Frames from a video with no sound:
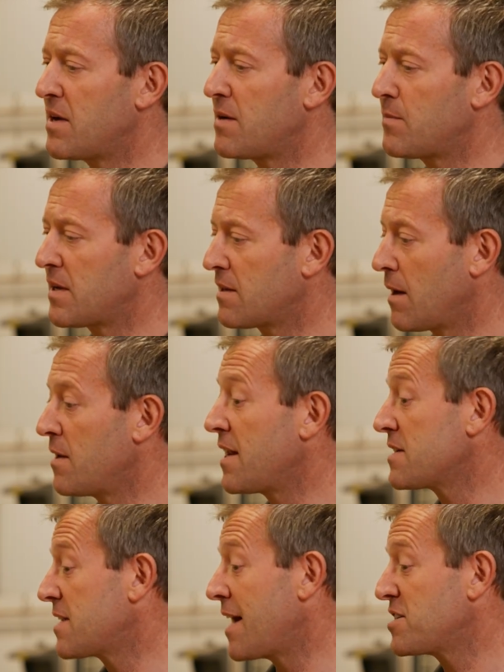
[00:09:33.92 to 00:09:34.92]
made a big, and
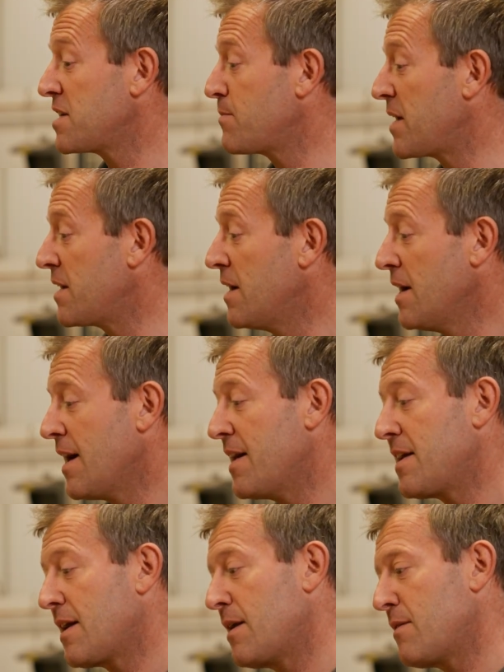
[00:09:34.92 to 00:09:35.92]
that's actually been,
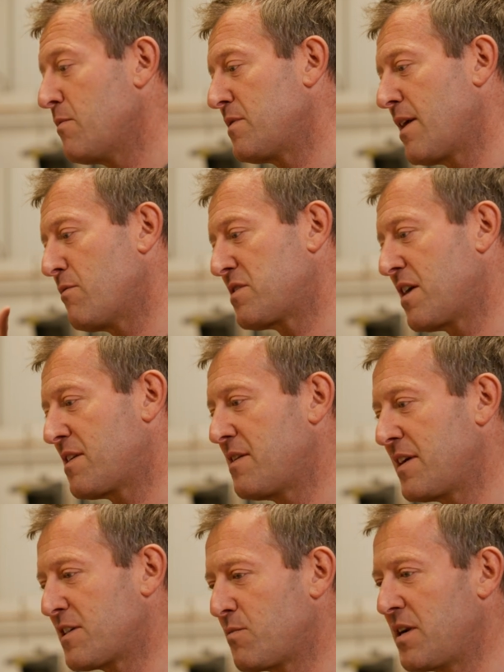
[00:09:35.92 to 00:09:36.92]
there were
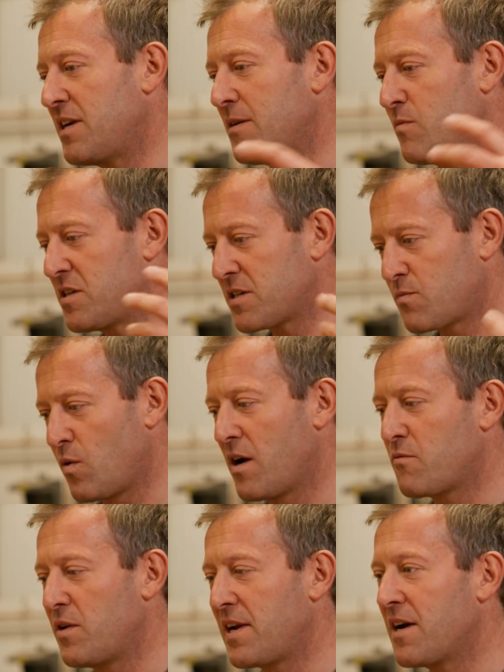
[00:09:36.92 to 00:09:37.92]
certain things we needed. We just
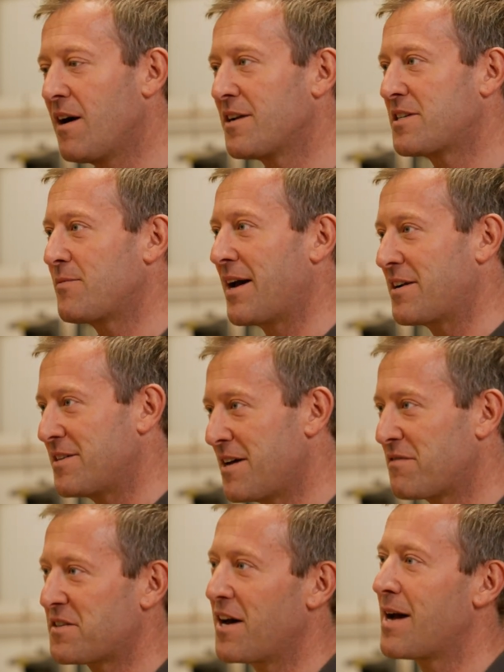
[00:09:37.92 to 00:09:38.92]
worked really hard, so we had
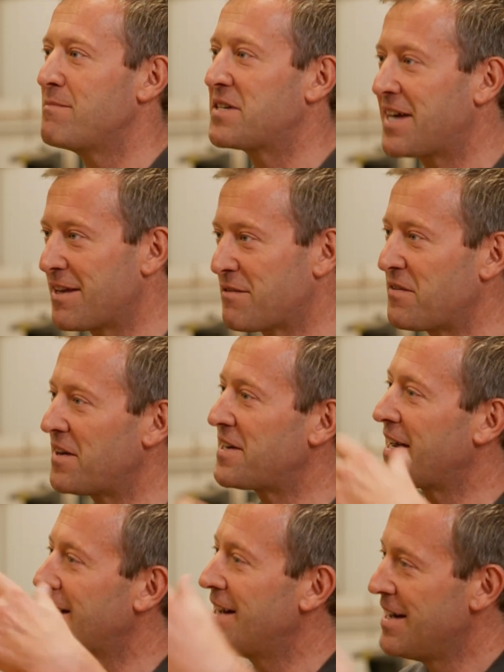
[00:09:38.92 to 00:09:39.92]
enough time to get the
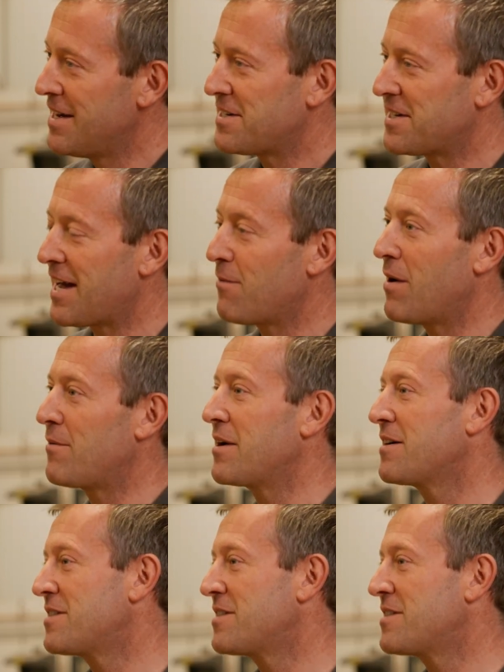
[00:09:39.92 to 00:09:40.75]
funding to get where we are